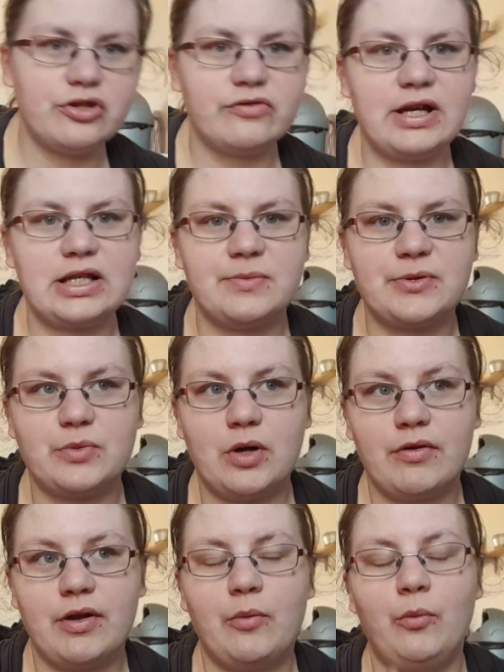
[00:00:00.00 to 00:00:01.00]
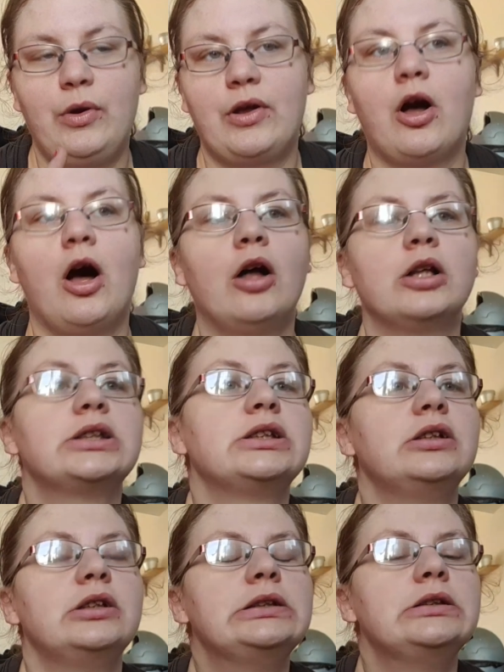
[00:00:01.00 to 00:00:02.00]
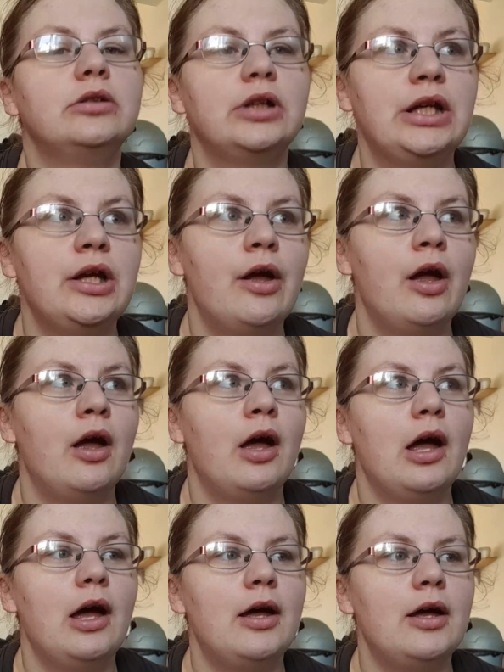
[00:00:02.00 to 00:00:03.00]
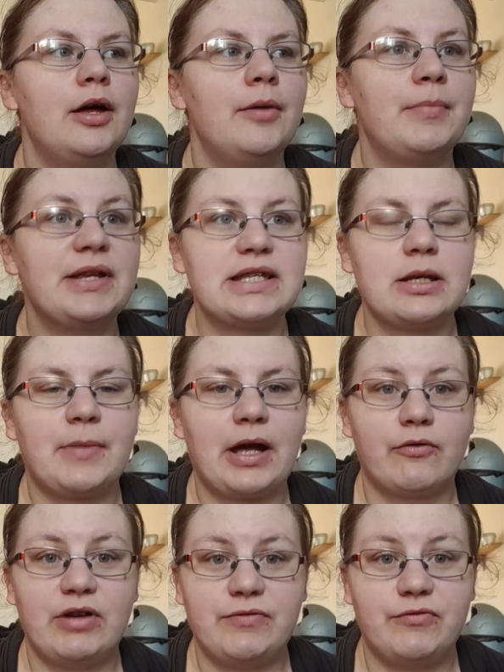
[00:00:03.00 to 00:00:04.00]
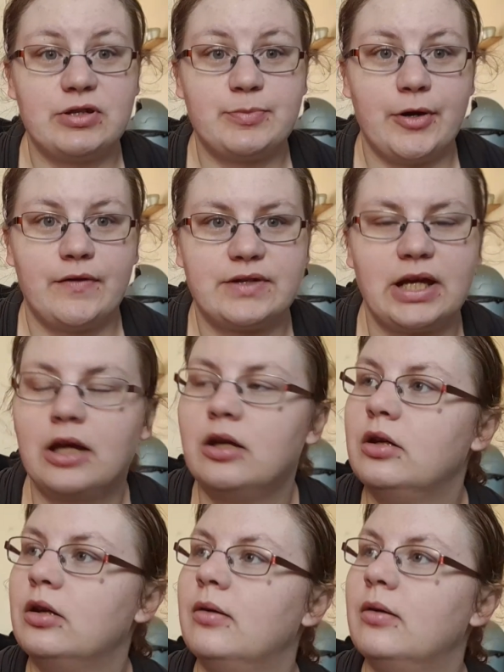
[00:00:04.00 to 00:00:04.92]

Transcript: another item as well that we got, but it's in a bag ready for his birthday.